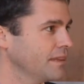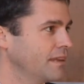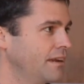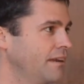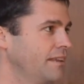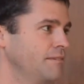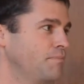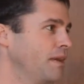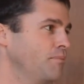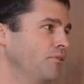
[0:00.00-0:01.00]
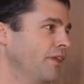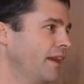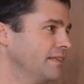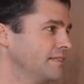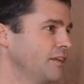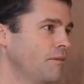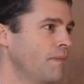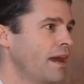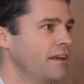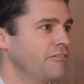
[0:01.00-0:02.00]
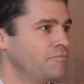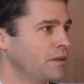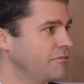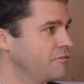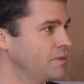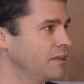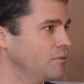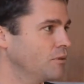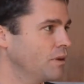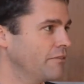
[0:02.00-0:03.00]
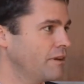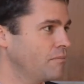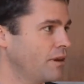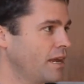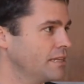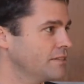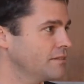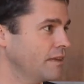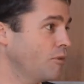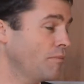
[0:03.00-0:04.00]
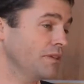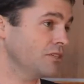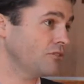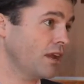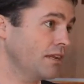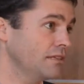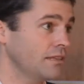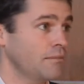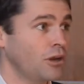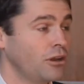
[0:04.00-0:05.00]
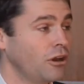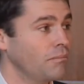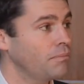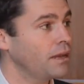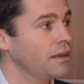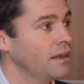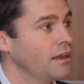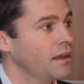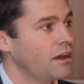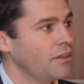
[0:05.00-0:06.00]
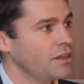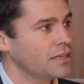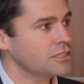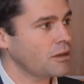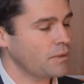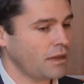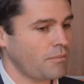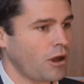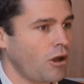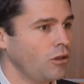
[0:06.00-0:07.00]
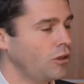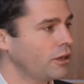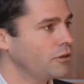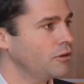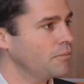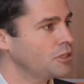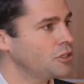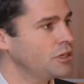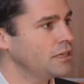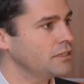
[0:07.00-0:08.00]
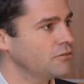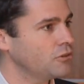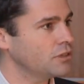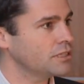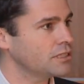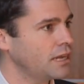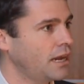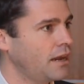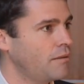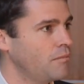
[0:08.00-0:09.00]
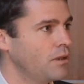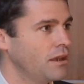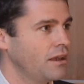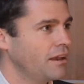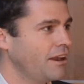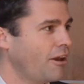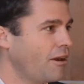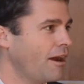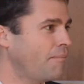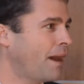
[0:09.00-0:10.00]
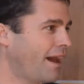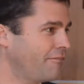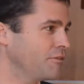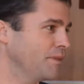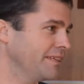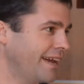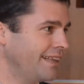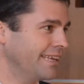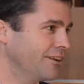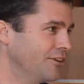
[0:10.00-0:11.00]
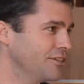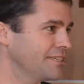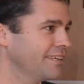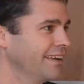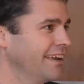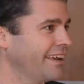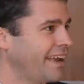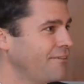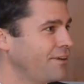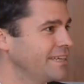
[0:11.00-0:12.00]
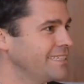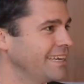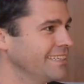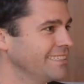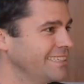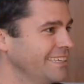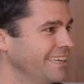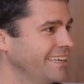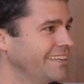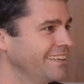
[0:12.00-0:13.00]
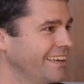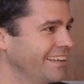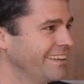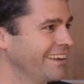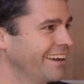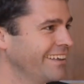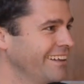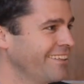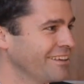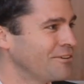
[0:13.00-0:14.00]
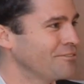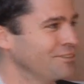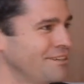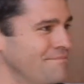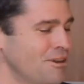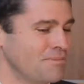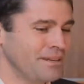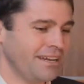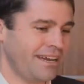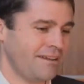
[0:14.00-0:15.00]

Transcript: They're people that may have been familiar with one of our brands. They might be Australians, they might not, but I think it's opening up a whole lot of new opportunities for us. Apart from the Darlinghurst cafe set in Sydney and the equivalent in Melbourne,